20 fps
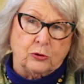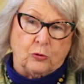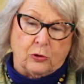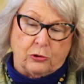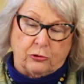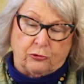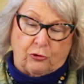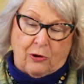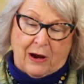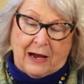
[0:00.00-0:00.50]

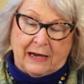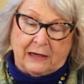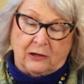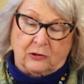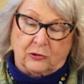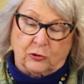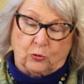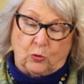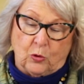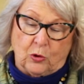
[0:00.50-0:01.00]
square
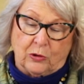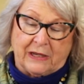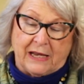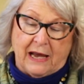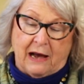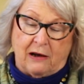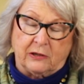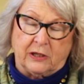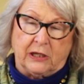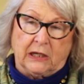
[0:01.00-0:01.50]
triangles will
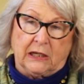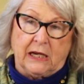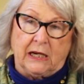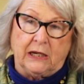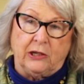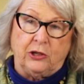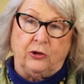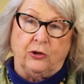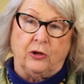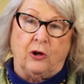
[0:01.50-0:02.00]

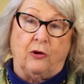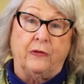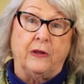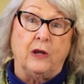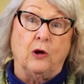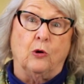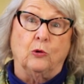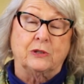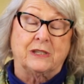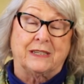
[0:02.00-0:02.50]
calculate, you know,
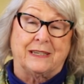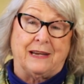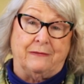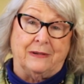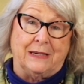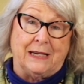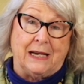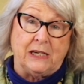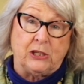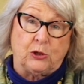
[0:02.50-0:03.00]
the old
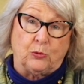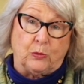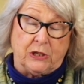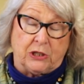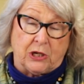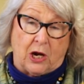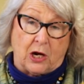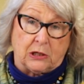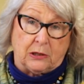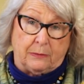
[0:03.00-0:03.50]
7 eighths we
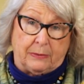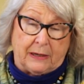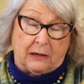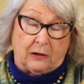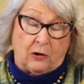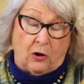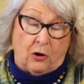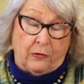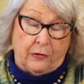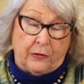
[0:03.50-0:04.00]
talked
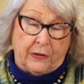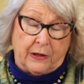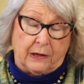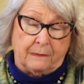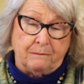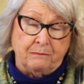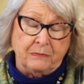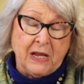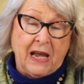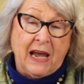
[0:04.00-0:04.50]
about on
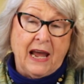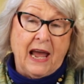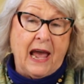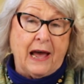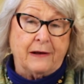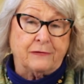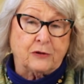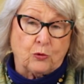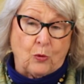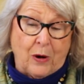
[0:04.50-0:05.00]
the
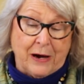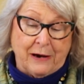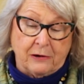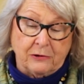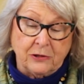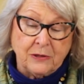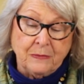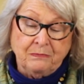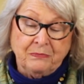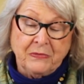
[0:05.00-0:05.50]
half
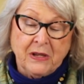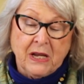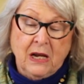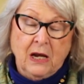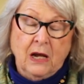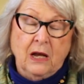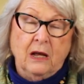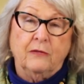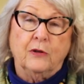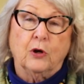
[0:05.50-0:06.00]
squares?
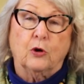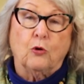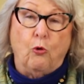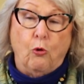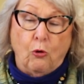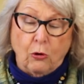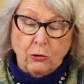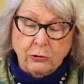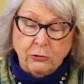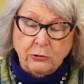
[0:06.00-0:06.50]
The
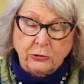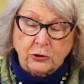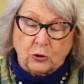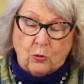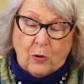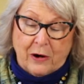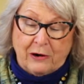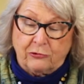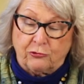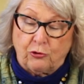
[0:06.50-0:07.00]
quarter
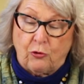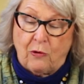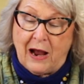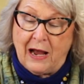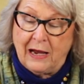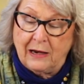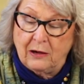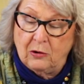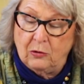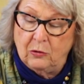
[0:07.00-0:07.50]
square
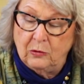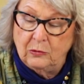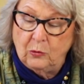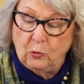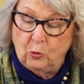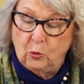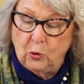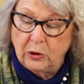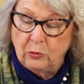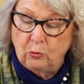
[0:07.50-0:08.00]
triangle
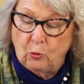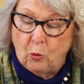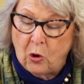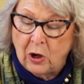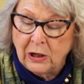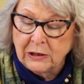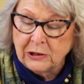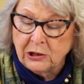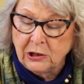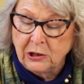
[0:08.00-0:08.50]
would
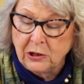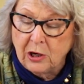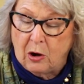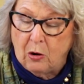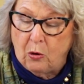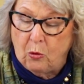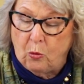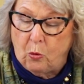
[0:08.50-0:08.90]
want to know